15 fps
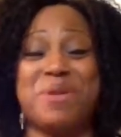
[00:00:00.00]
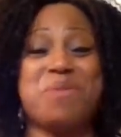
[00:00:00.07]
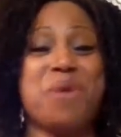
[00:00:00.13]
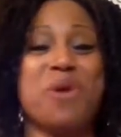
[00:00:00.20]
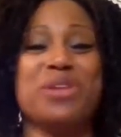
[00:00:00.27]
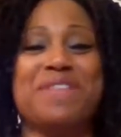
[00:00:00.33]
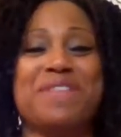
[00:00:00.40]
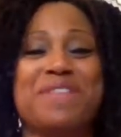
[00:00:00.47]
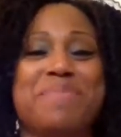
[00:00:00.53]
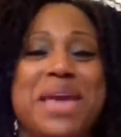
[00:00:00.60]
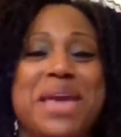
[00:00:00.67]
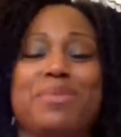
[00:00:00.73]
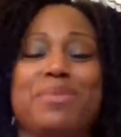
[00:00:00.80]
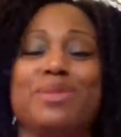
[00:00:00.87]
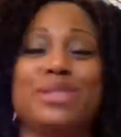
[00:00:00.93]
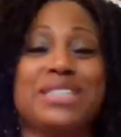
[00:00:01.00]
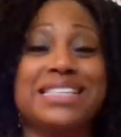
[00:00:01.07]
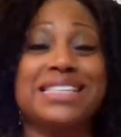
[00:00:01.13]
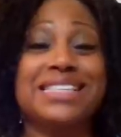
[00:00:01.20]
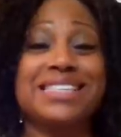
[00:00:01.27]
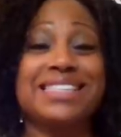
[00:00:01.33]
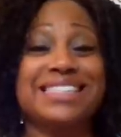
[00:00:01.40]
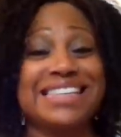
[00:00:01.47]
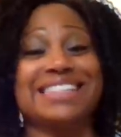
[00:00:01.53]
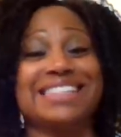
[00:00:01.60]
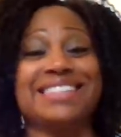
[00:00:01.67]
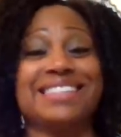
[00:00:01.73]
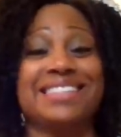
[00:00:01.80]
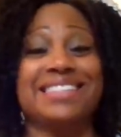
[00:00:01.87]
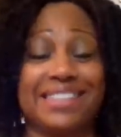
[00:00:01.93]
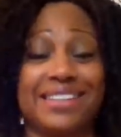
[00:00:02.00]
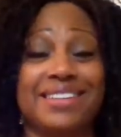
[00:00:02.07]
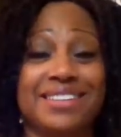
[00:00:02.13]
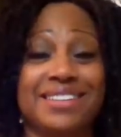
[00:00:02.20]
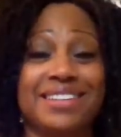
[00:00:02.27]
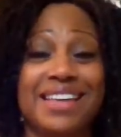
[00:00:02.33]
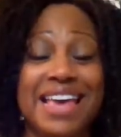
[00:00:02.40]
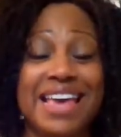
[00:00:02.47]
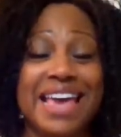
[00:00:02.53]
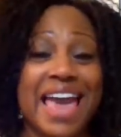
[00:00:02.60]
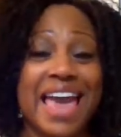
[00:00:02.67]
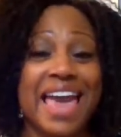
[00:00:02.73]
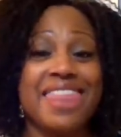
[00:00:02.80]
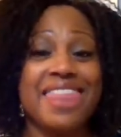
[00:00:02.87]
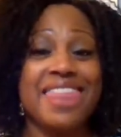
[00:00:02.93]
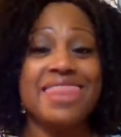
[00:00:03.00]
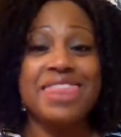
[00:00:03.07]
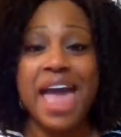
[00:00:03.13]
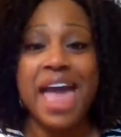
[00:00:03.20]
we won't even be able to sit still, and